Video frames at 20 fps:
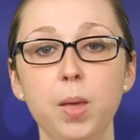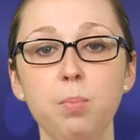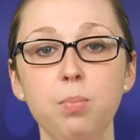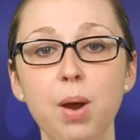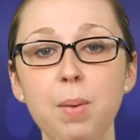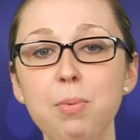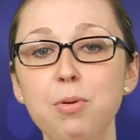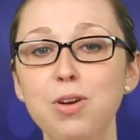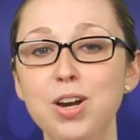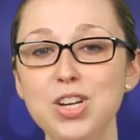
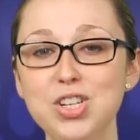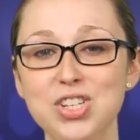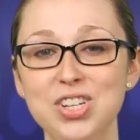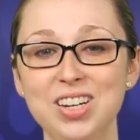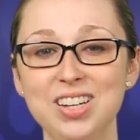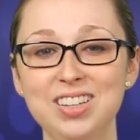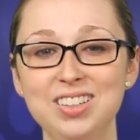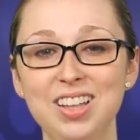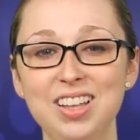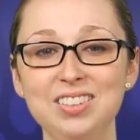Preparation
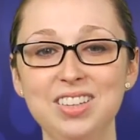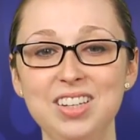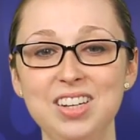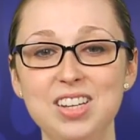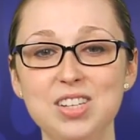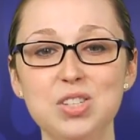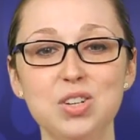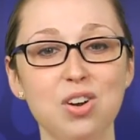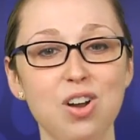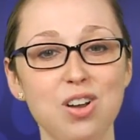and
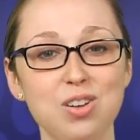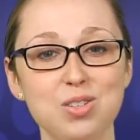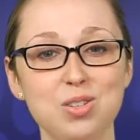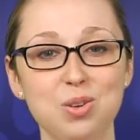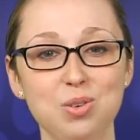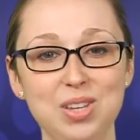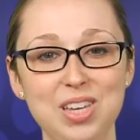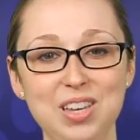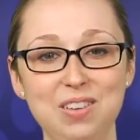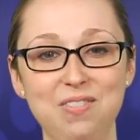cleanliness are
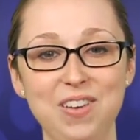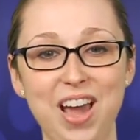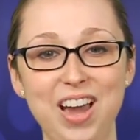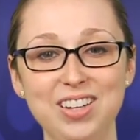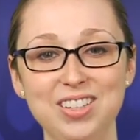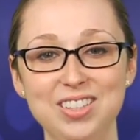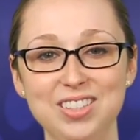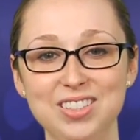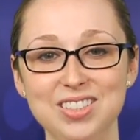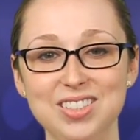also key
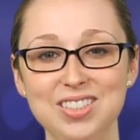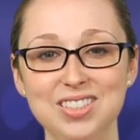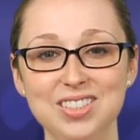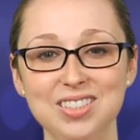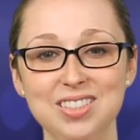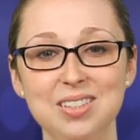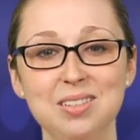factors.